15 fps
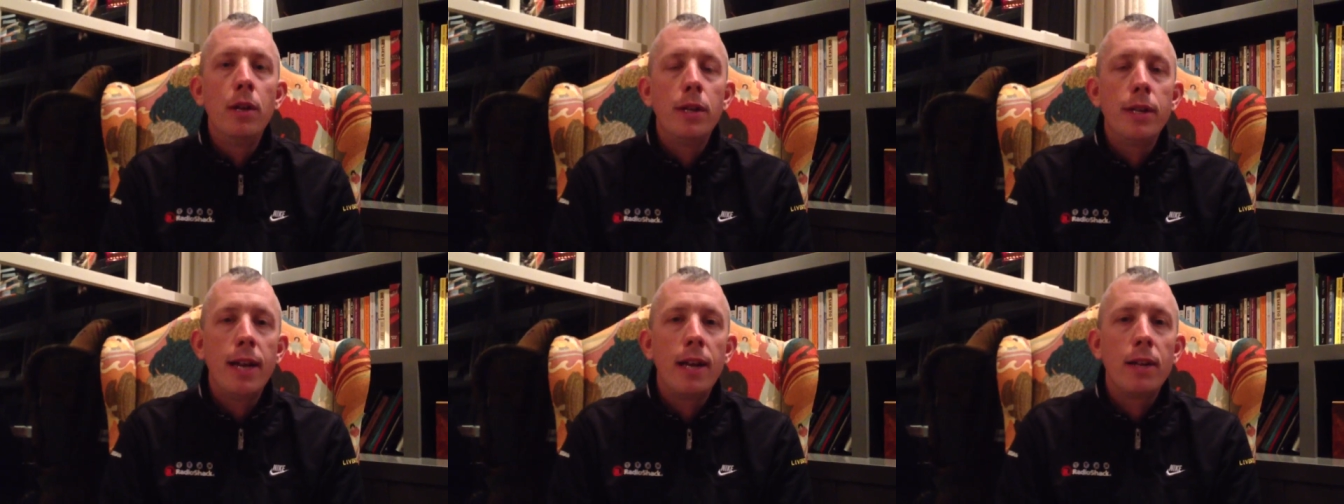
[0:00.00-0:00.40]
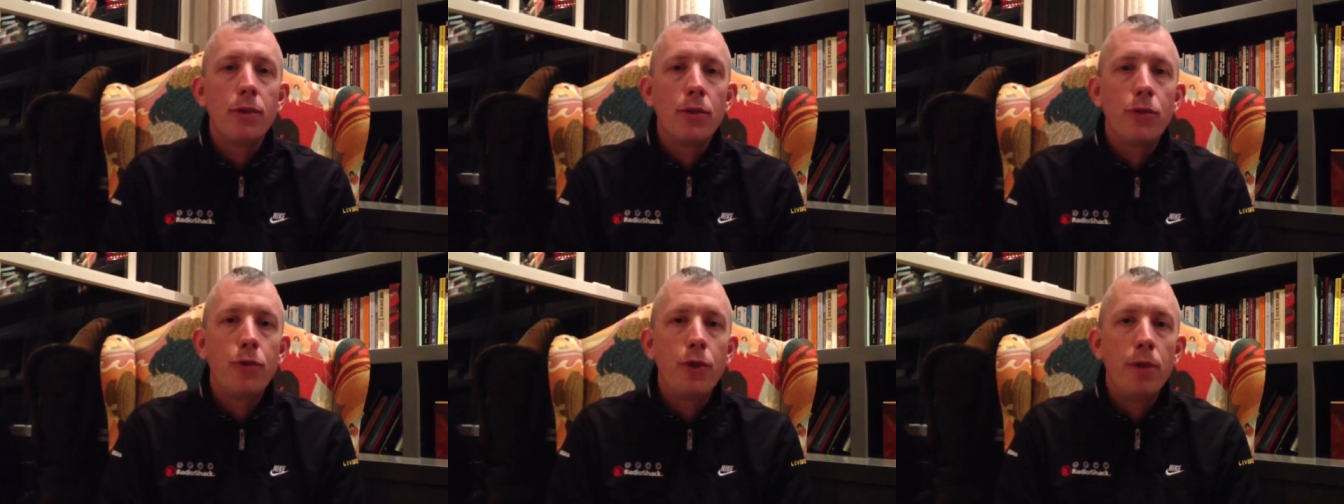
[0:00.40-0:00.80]

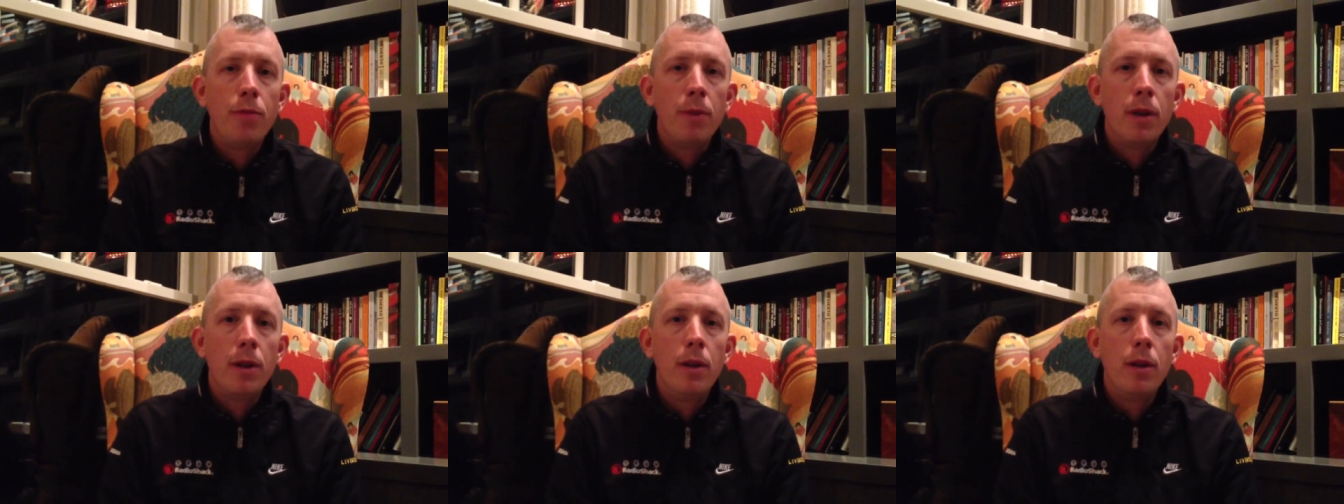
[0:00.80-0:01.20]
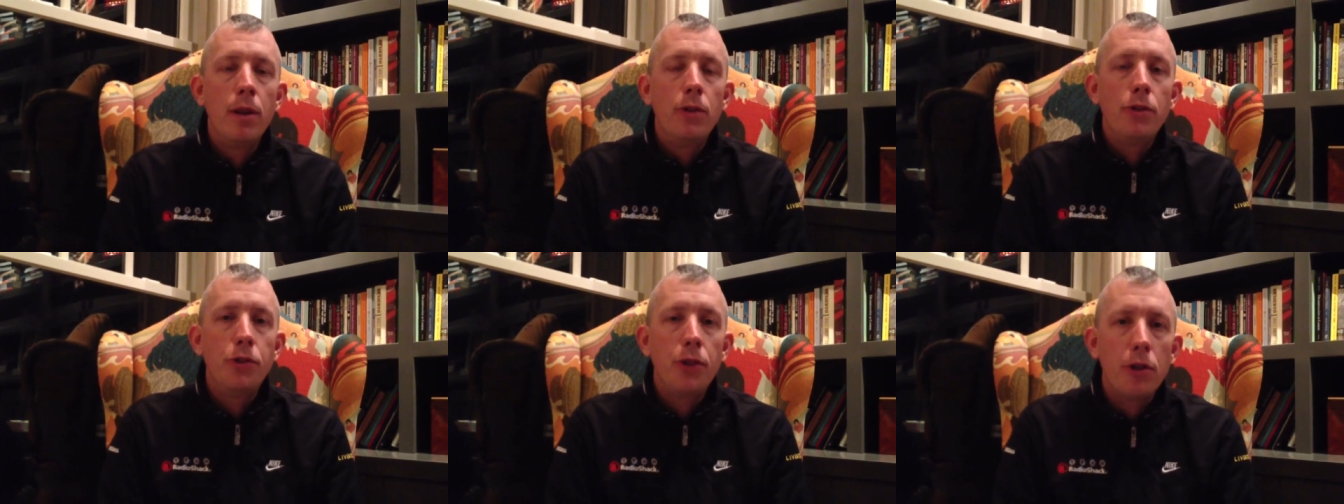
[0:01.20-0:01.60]
cancer treatment.
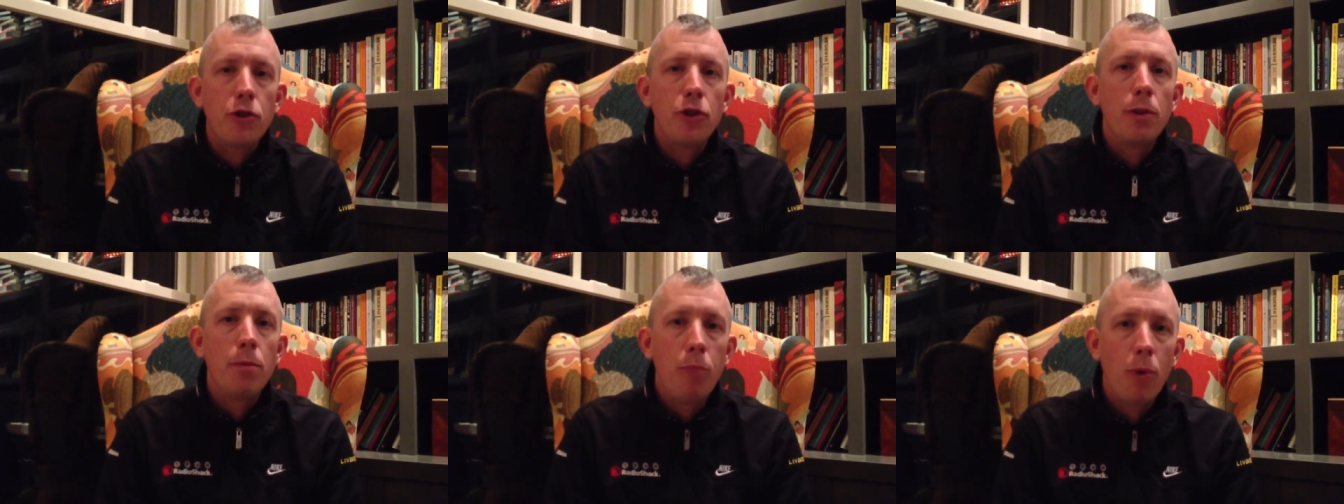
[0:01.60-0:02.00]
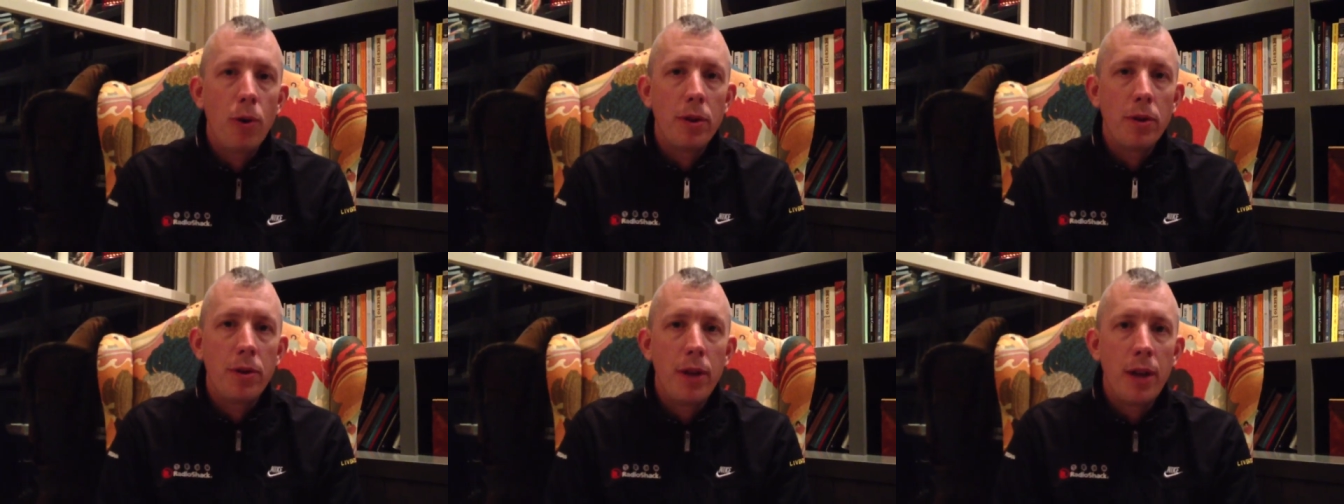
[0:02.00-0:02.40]
Such an
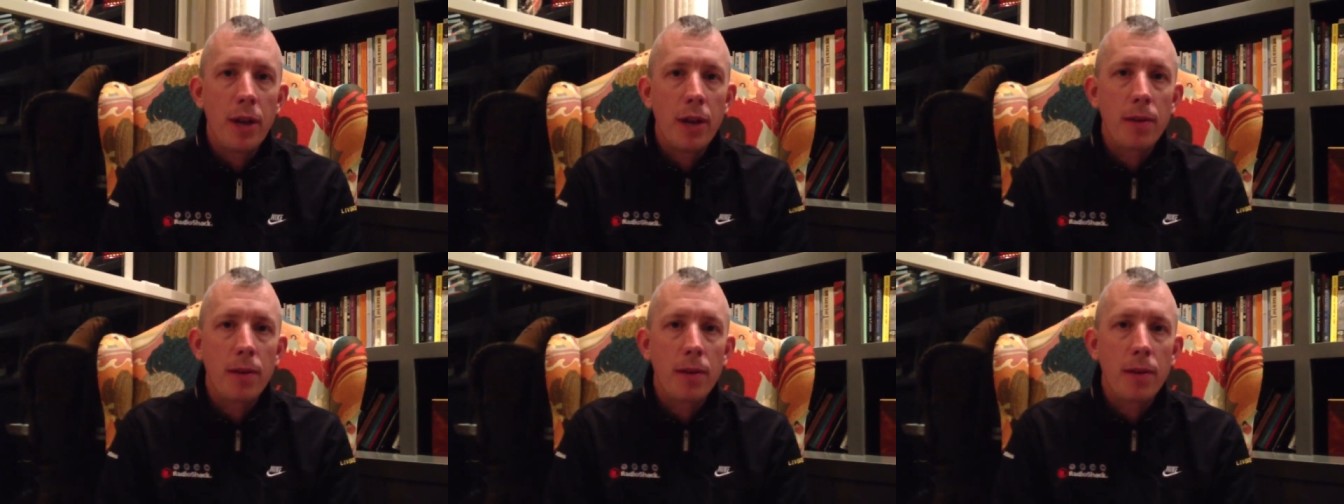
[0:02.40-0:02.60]
important thing.